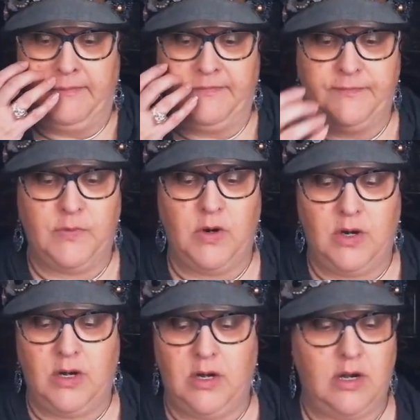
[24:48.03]

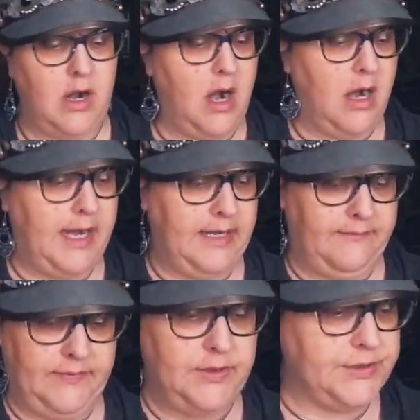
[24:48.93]
for our
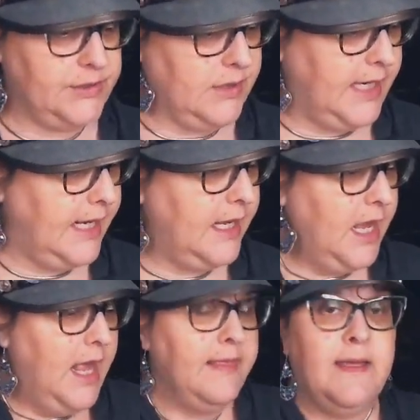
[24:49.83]
anniversary,
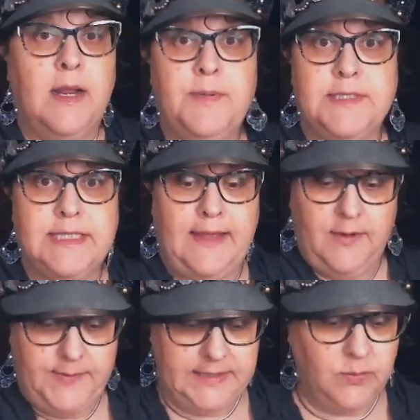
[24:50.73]
that I put together
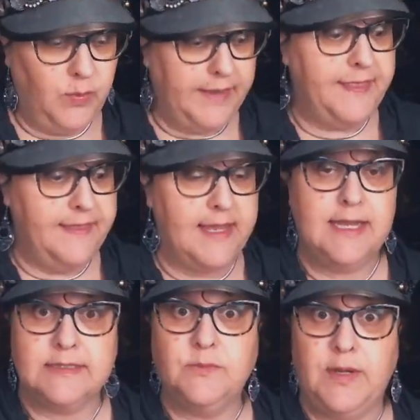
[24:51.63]
a piece with
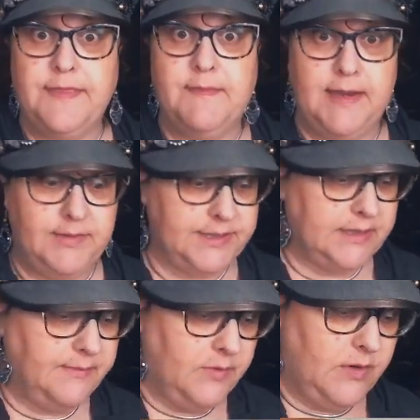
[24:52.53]
these, with memories
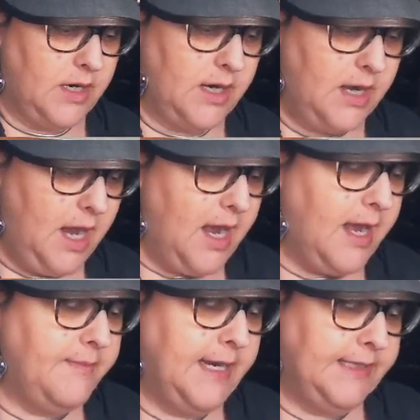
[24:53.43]
and more.
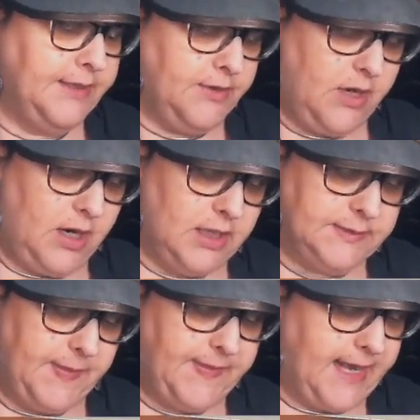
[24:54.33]
I made little cards,
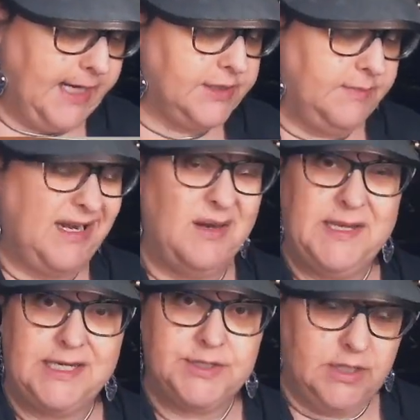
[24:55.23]
but then actually made a
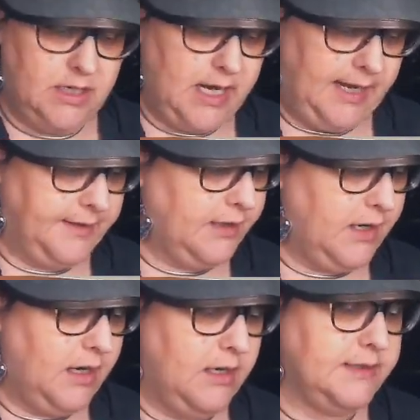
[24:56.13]
picture out of the
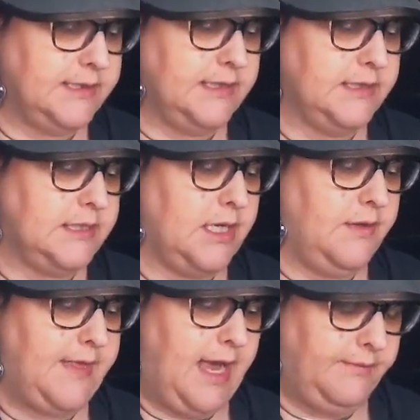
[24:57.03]
cards, and so
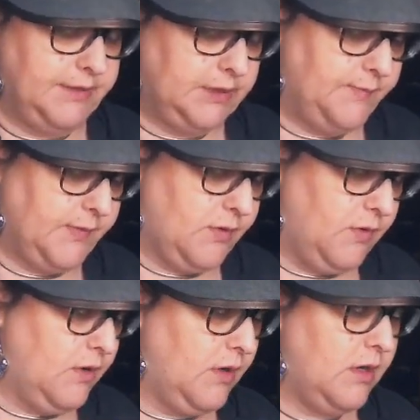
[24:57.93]
that was super
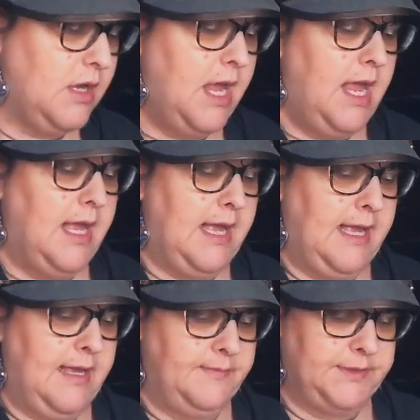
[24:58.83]
cool.
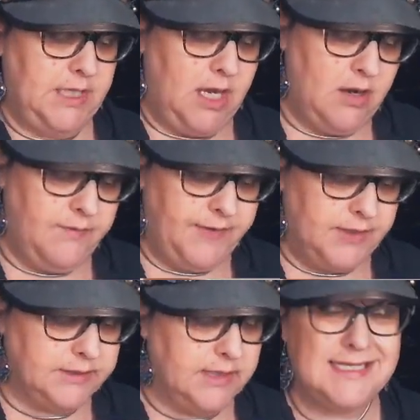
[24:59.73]
So
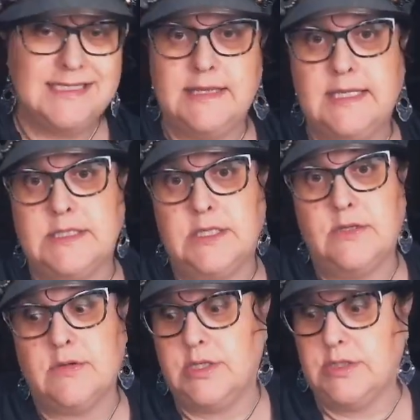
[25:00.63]
there's lots of things that
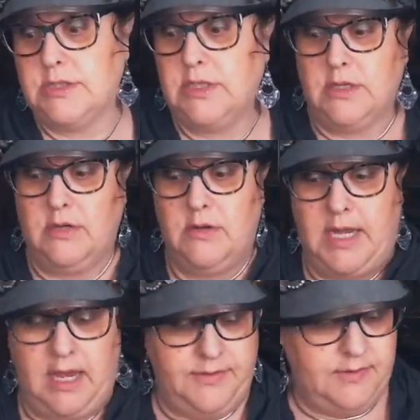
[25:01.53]
you can do
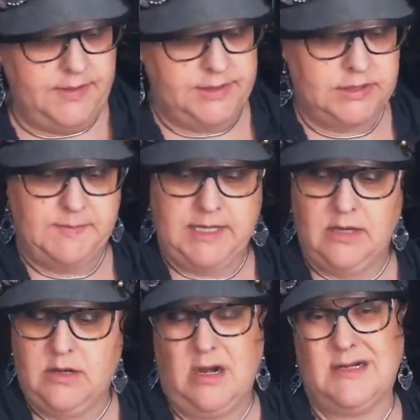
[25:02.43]
other than just
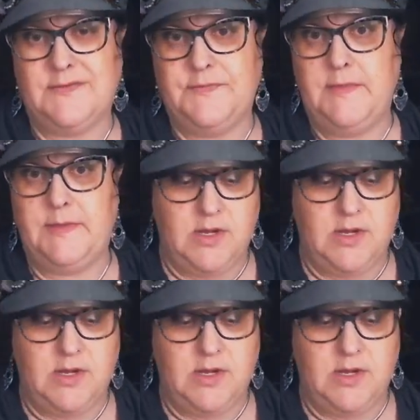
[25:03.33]
making cards. If maybe